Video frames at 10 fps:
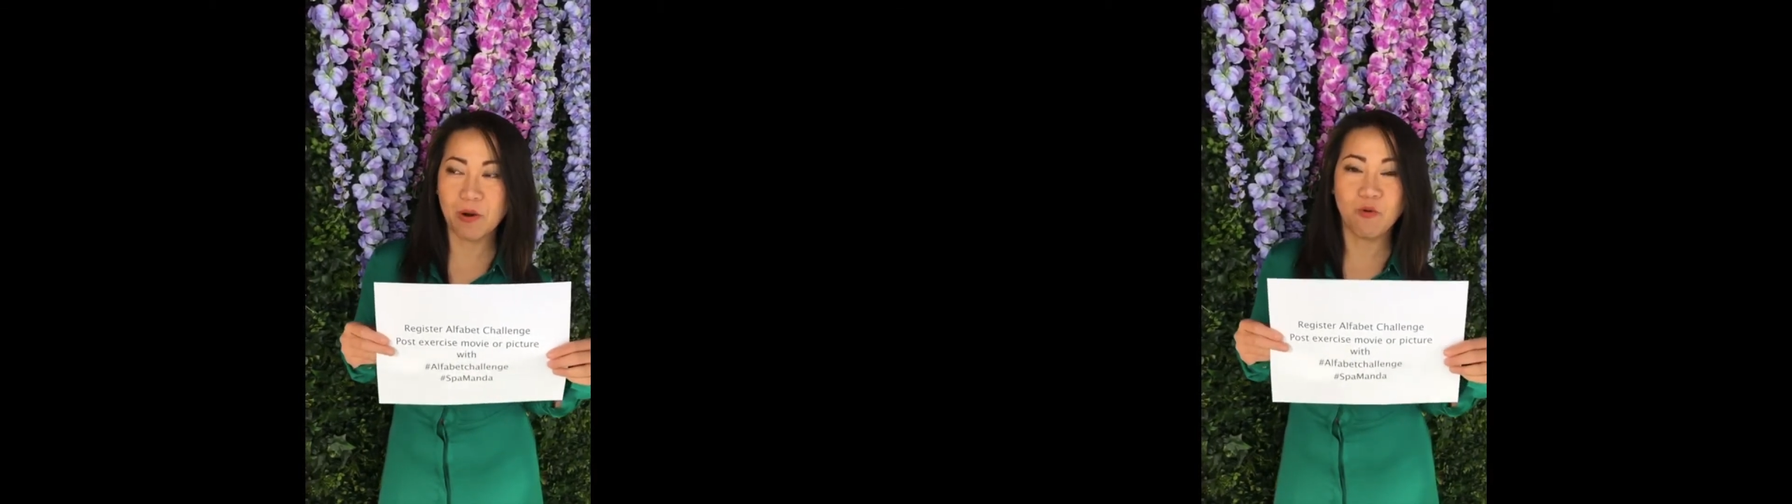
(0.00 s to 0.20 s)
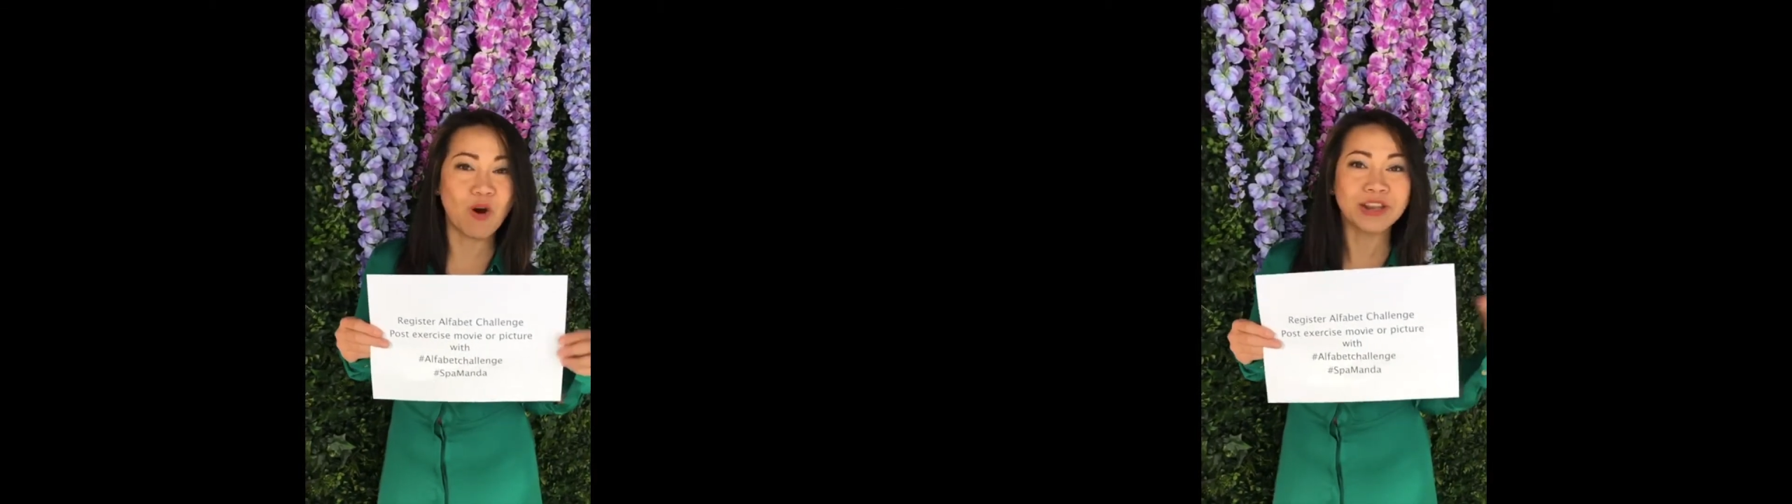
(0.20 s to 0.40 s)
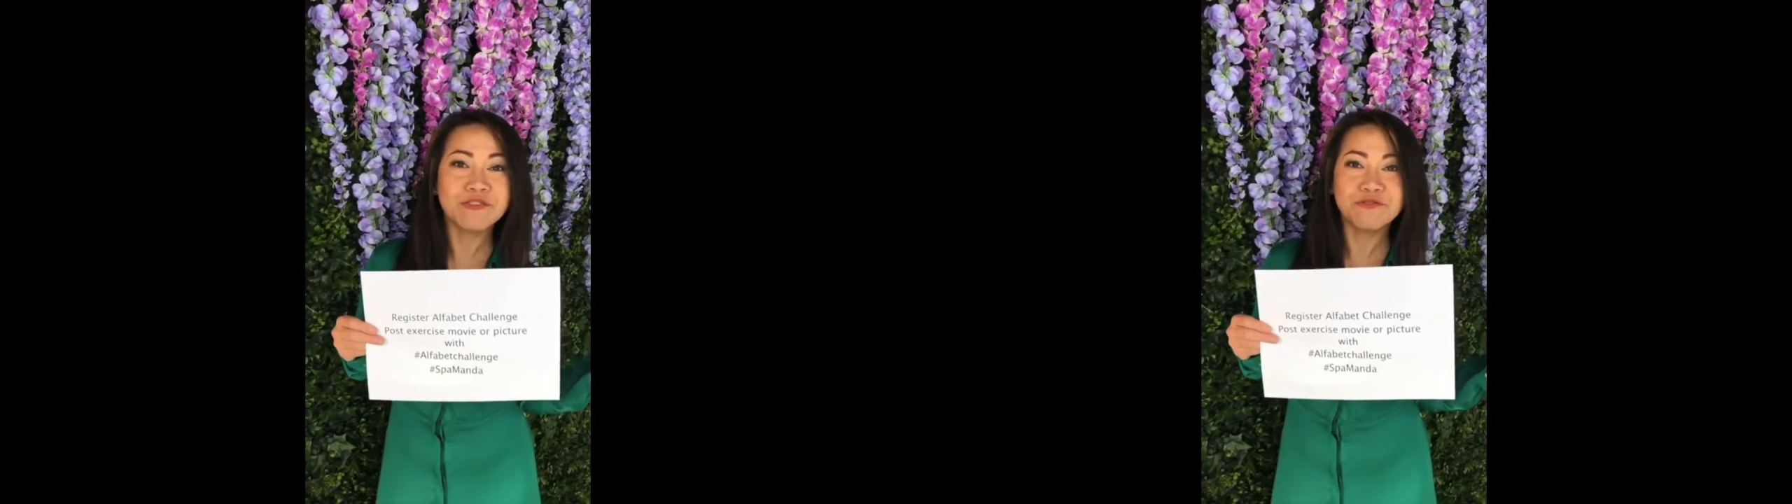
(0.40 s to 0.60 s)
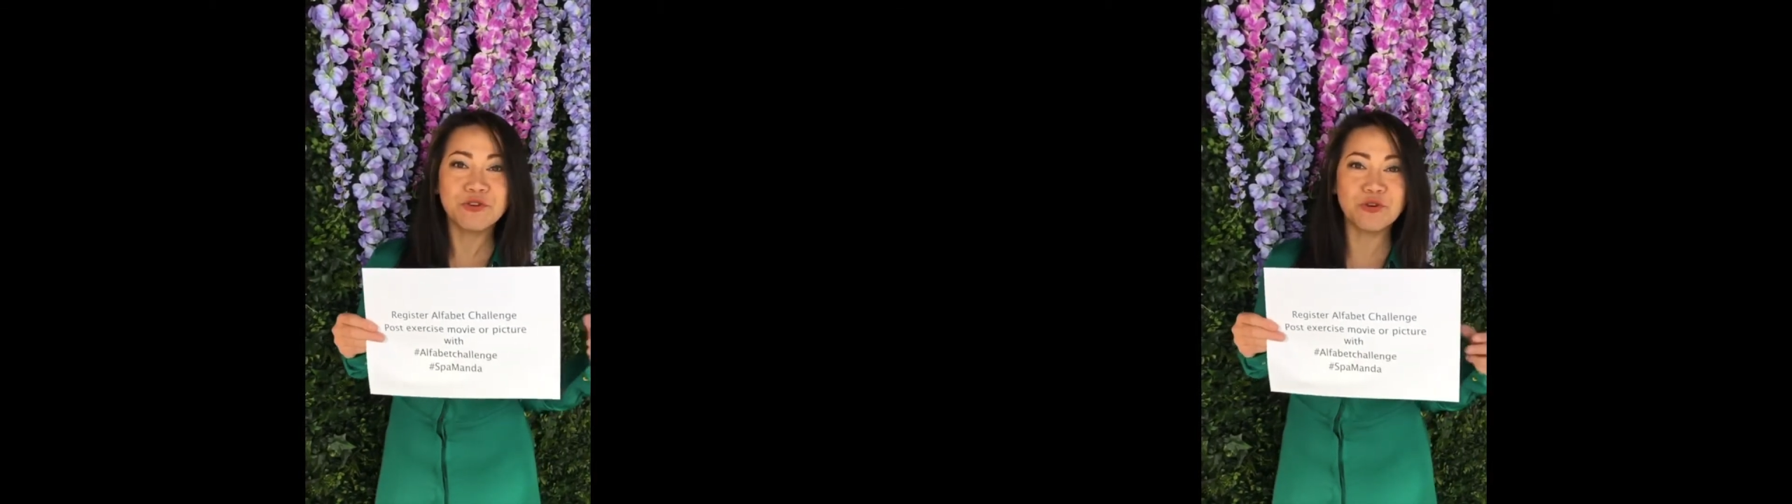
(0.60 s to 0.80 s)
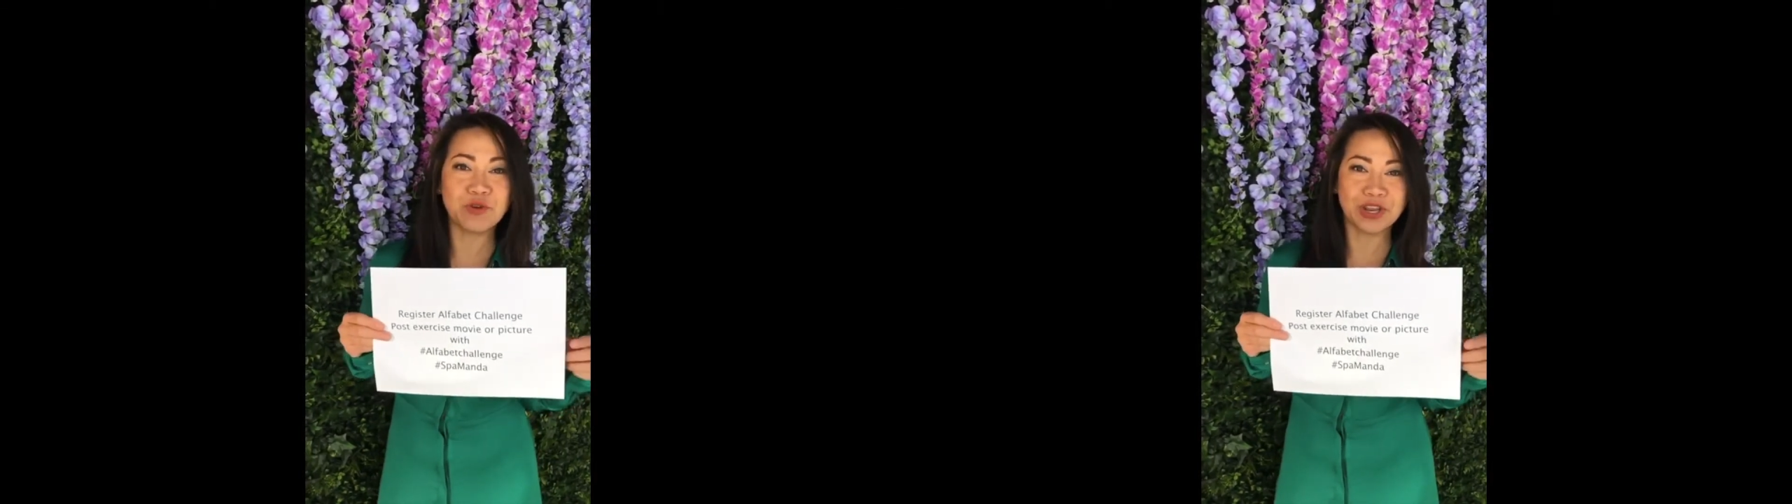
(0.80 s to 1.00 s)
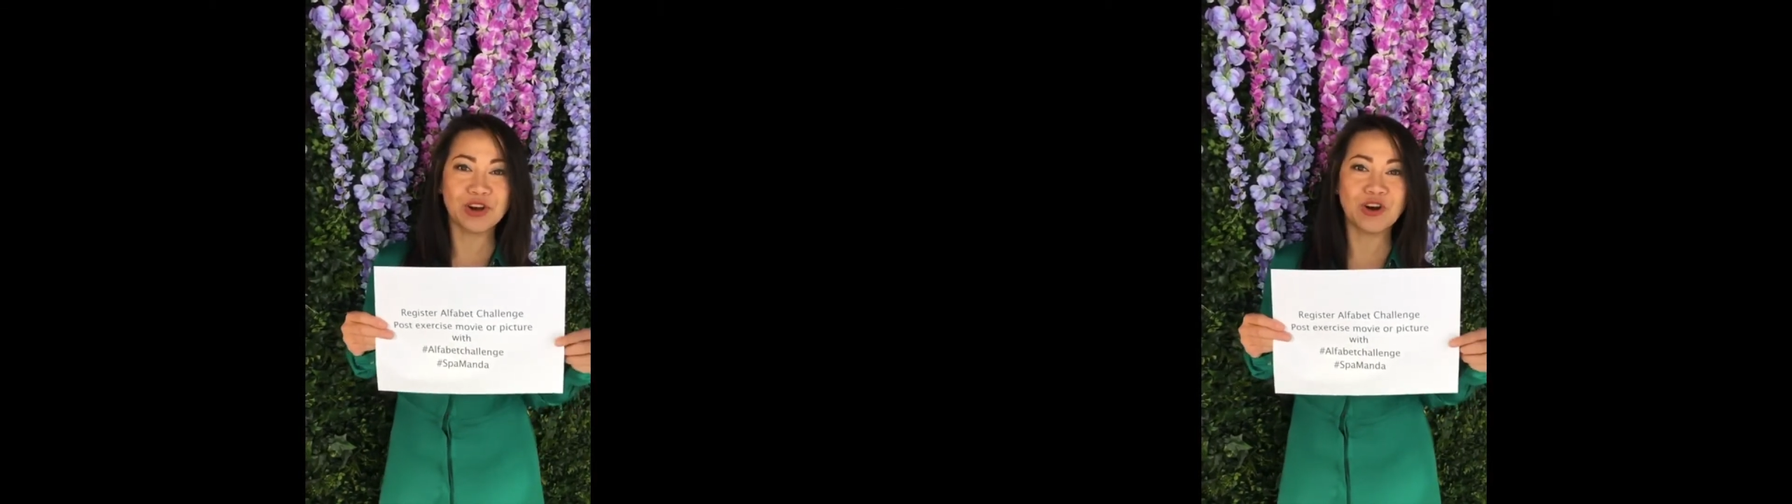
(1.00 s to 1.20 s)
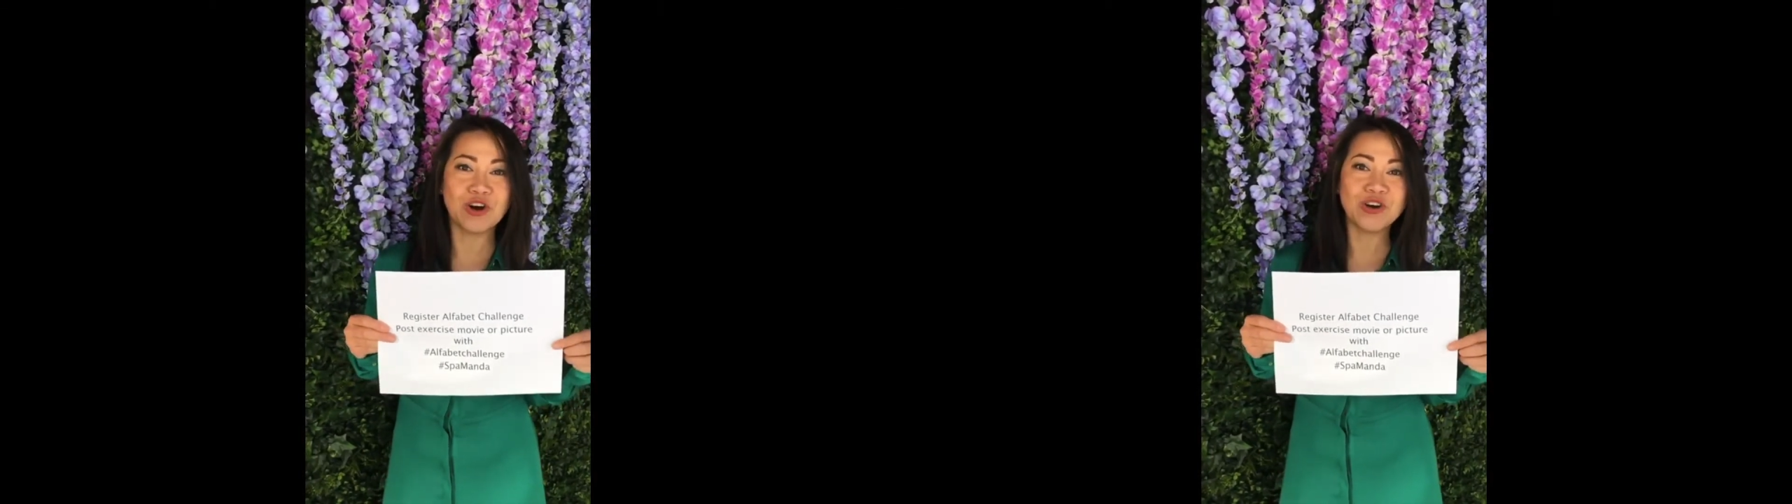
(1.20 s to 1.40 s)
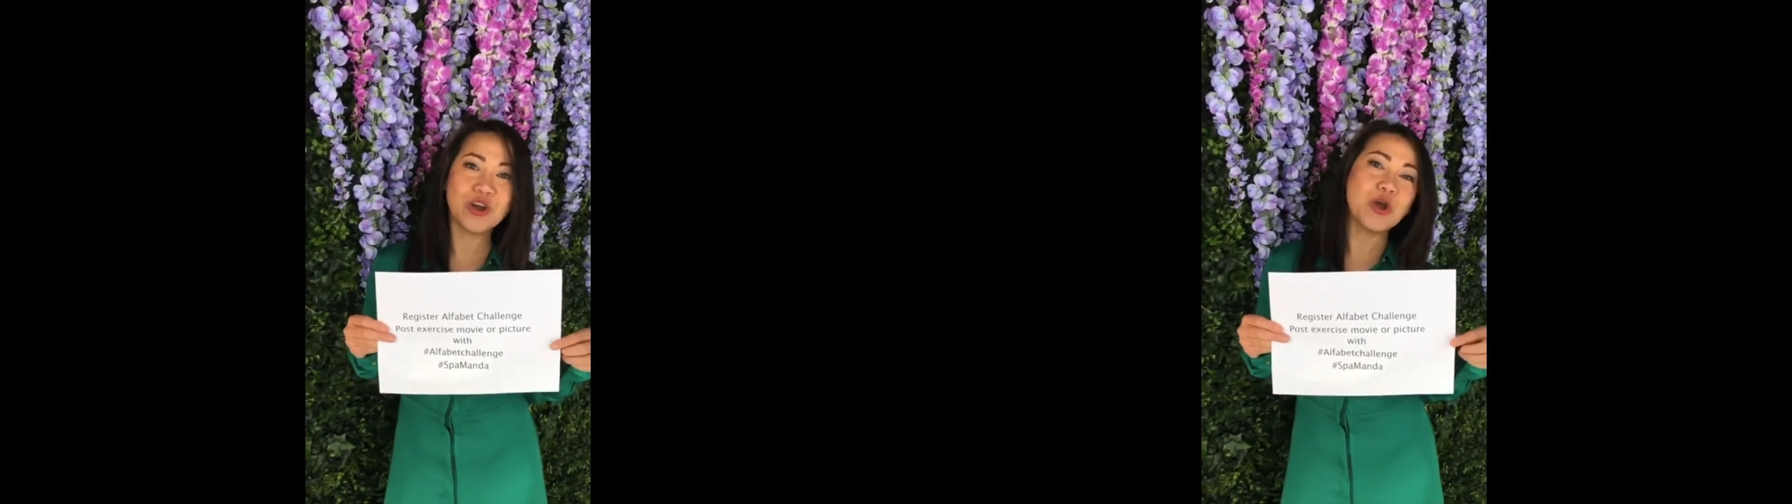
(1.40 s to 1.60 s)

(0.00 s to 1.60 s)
wonderful video.